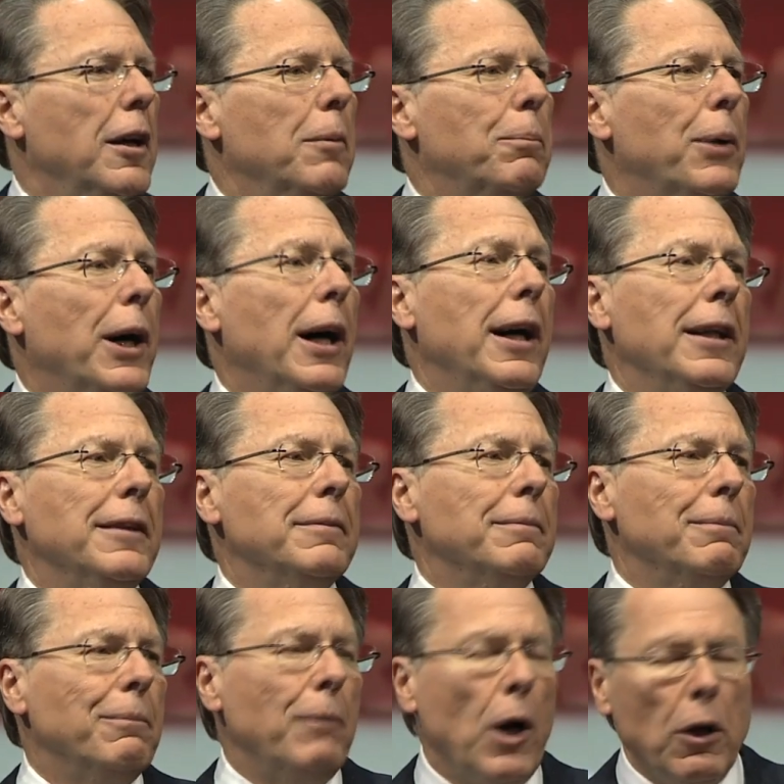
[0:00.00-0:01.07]

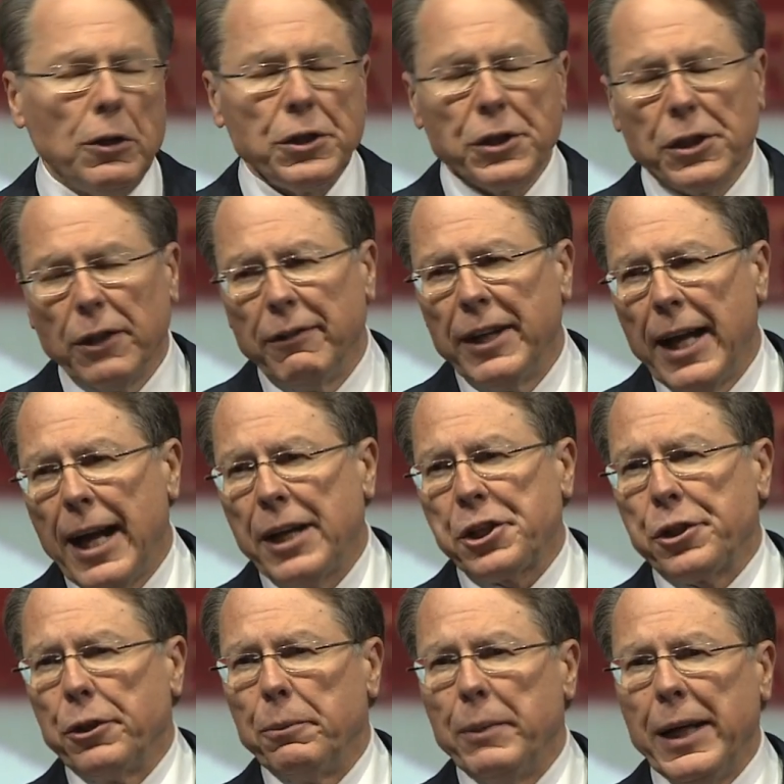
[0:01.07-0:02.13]
But most of the
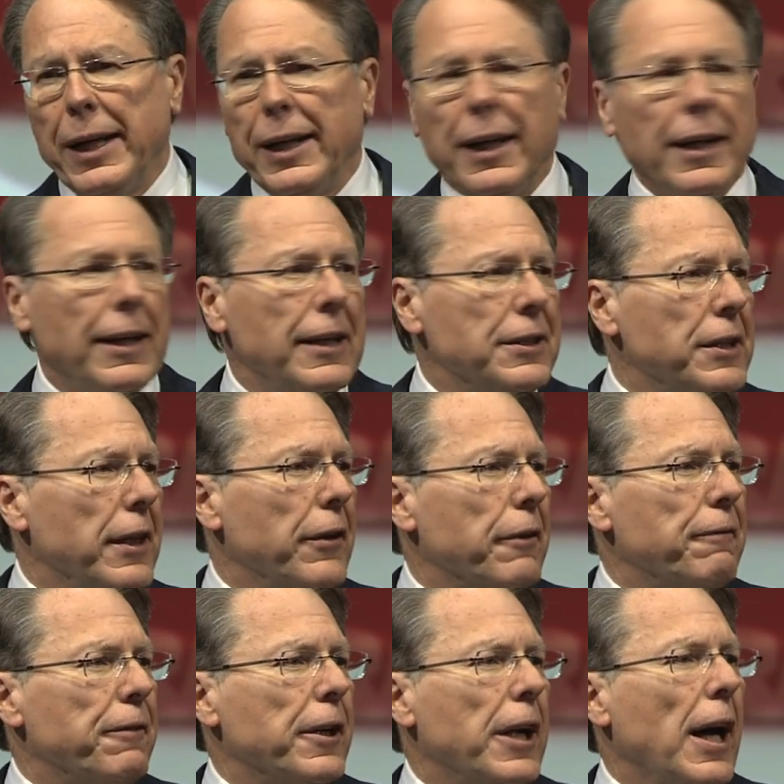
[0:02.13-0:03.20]
national media has either
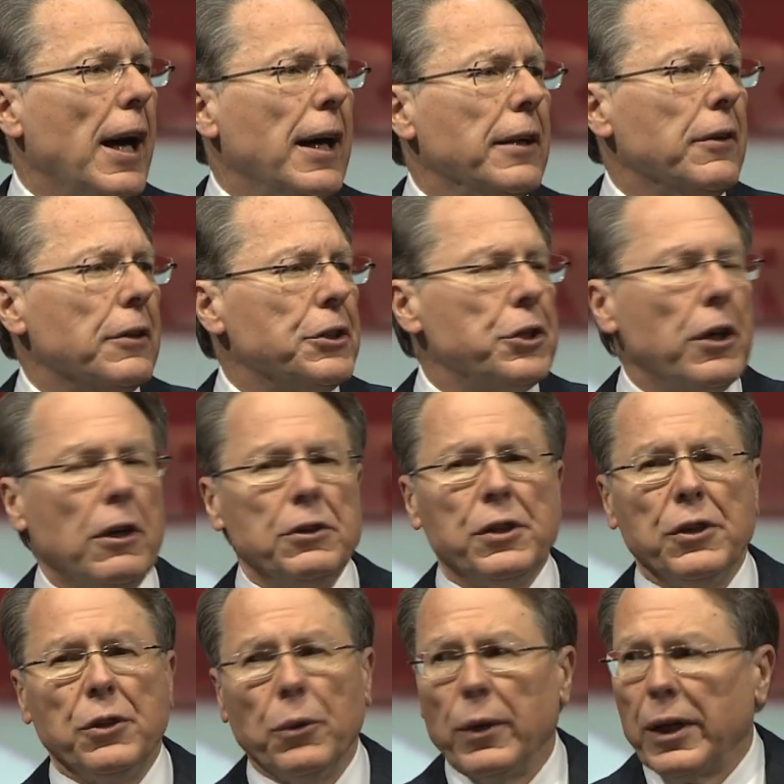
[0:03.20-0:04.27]
forgotten or
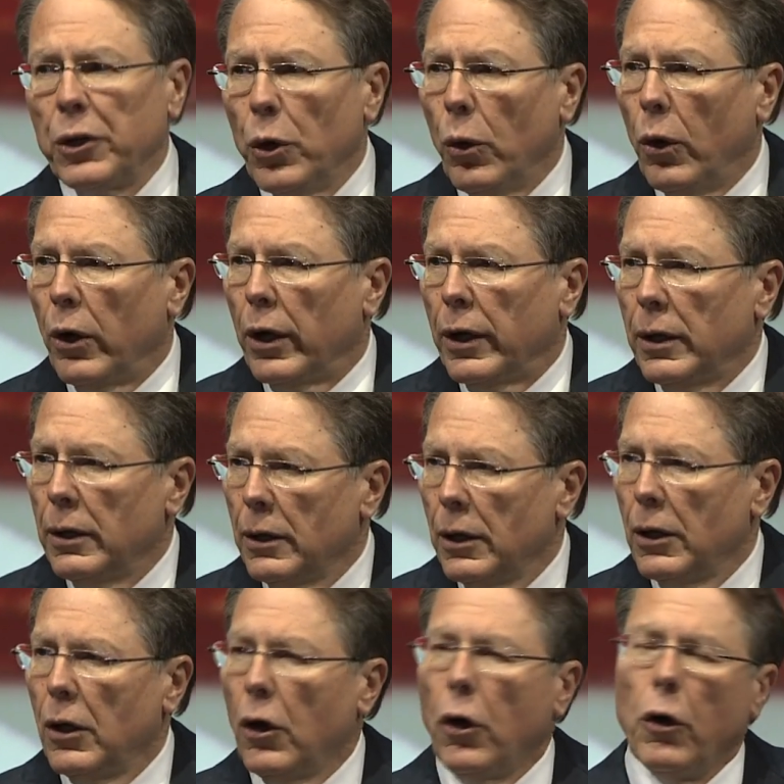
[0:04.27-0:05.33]
chosen to ignore,
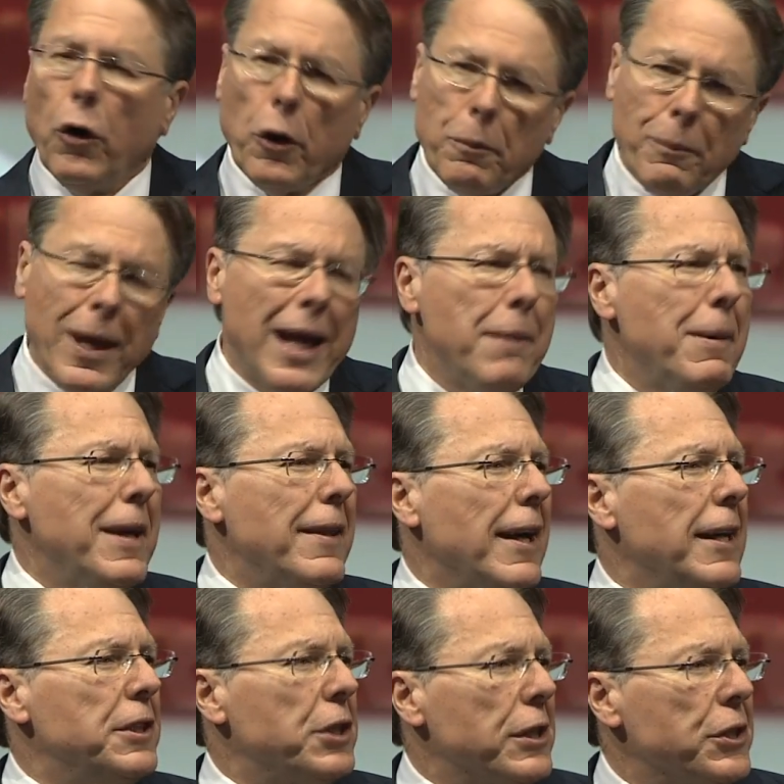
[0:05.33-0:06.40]
or maybe
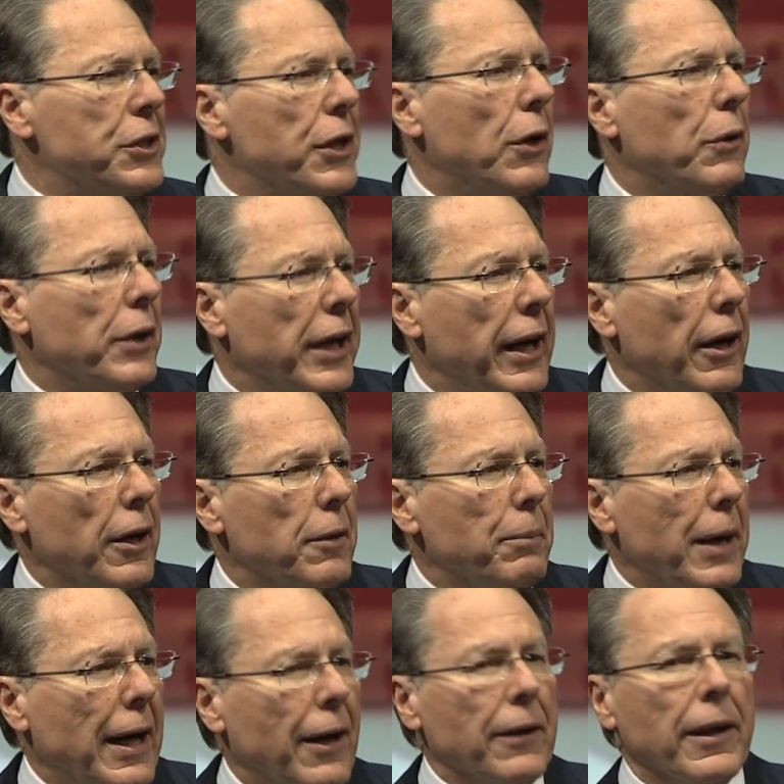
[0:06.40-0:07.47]
they just don't care
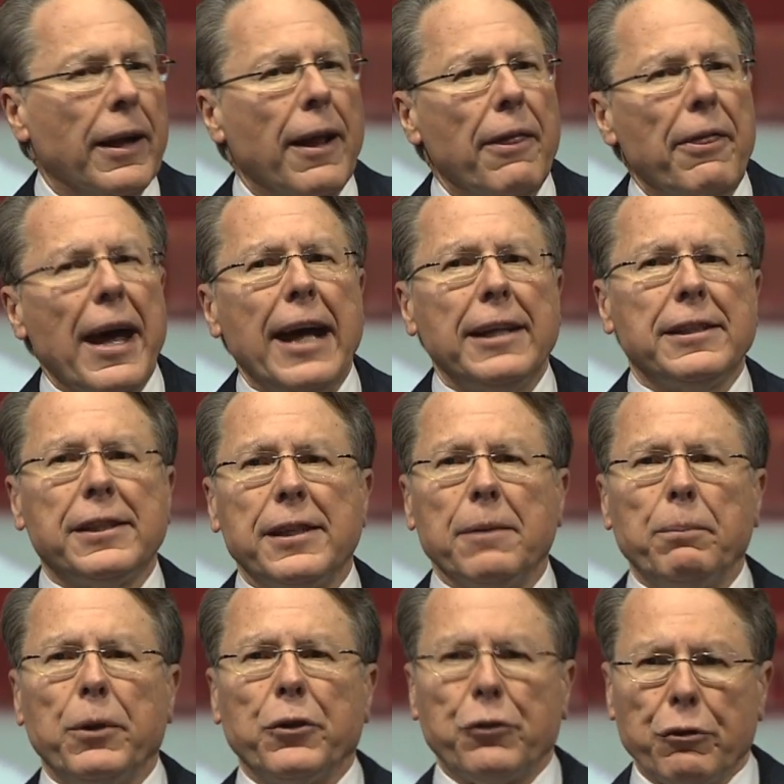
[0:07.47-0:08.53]
about that
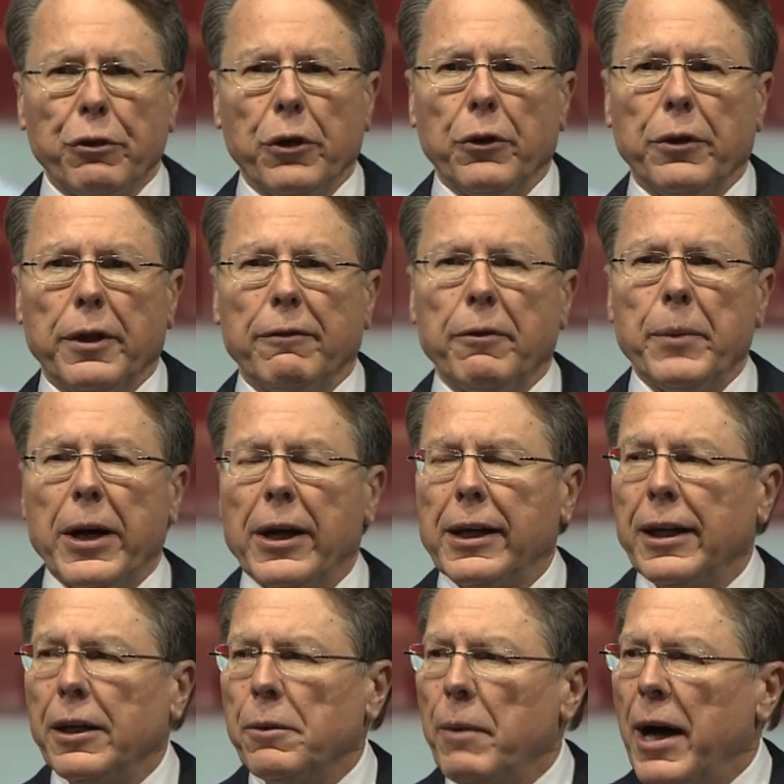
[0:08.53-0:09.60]
simple truth of
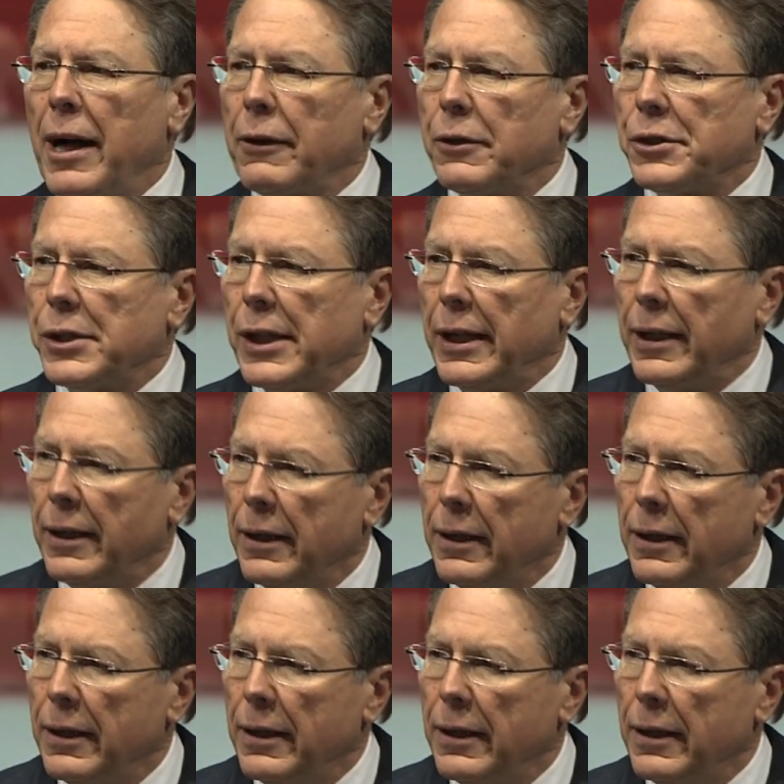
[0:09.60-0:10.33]
American democracy.